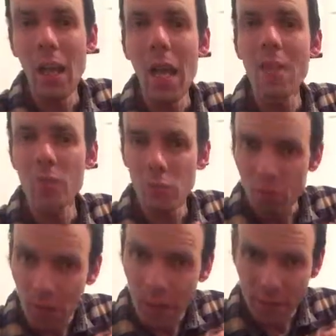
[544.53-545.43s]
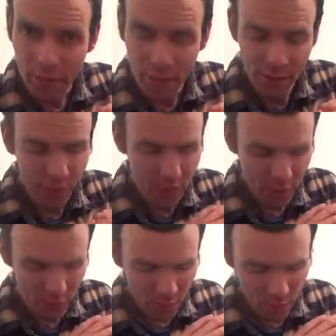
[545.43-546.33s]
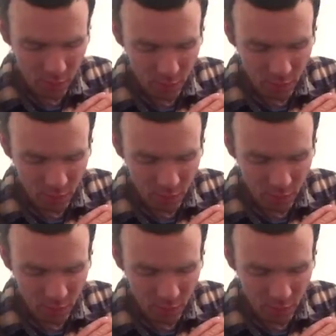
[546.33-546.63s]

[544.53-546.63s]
and to correct. So